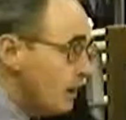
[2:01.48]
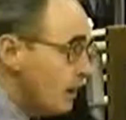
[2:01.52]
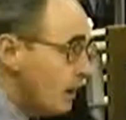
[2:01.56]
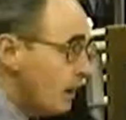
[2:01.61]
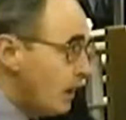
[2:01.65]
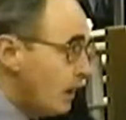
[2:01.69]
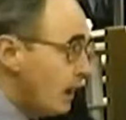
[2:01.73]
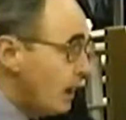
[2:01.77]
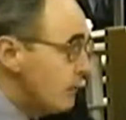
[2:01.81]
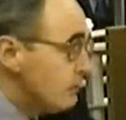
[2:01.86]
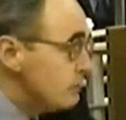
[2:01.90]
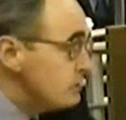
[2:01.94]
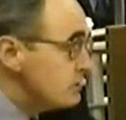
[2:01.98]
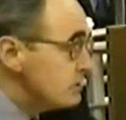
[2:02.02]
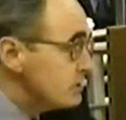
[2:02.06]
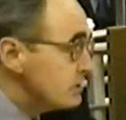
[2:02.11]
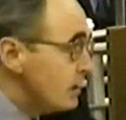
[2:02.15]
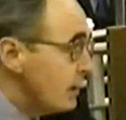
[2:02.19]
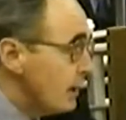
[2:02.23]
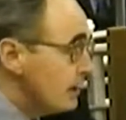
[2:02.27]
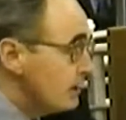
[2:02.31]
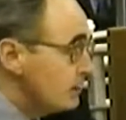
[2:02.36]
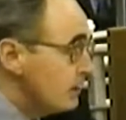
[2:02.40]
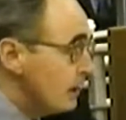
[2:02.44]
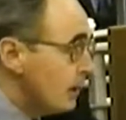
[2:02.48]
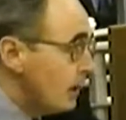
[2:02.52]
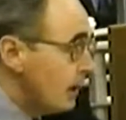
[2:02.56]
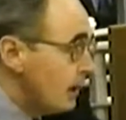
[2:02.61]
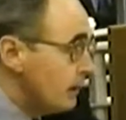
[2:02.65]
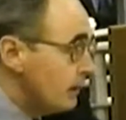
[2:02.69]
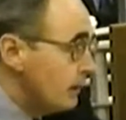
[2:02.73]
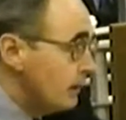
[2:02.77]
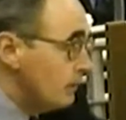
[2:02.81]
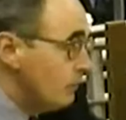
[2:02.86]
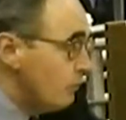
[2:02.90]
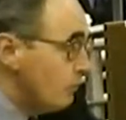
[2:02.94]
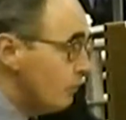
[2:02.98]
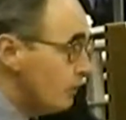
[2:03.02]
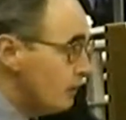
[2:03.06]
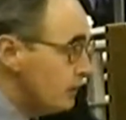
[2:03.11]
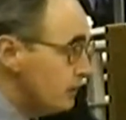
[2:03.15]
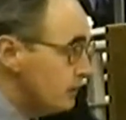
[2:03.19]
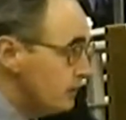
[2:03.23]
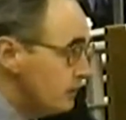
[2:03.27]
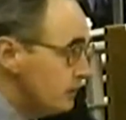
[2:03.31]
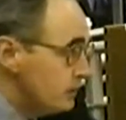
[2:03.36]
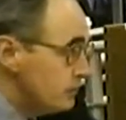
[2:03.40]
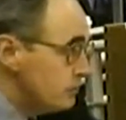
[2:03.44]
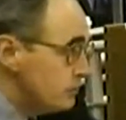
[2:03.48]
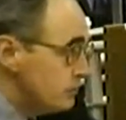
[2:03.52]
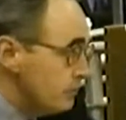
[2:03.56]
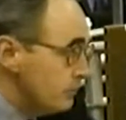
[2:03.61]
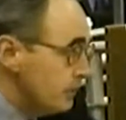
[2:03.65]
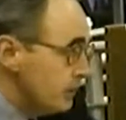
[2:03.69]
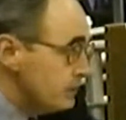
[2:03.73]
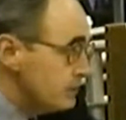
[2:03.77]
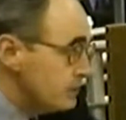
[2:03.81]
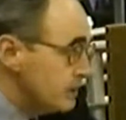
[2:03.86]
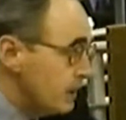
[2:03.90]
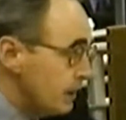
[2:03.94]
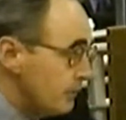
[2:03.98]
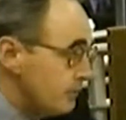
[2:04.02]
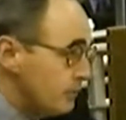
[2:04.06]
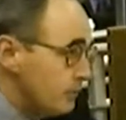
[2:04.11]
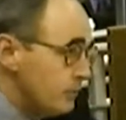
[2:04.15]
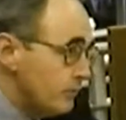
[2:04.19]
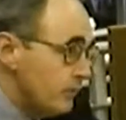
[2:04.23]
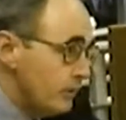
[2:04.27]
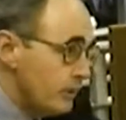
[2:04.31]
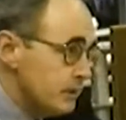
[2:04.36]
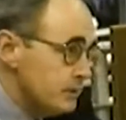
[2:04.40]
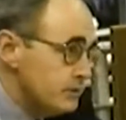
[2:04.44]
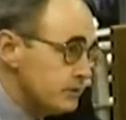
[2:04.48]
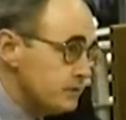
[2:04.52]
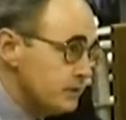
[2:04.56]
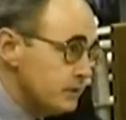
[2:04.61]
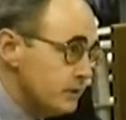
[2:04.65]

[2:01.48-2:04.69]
I would just like to highlight one issue that has not been raised to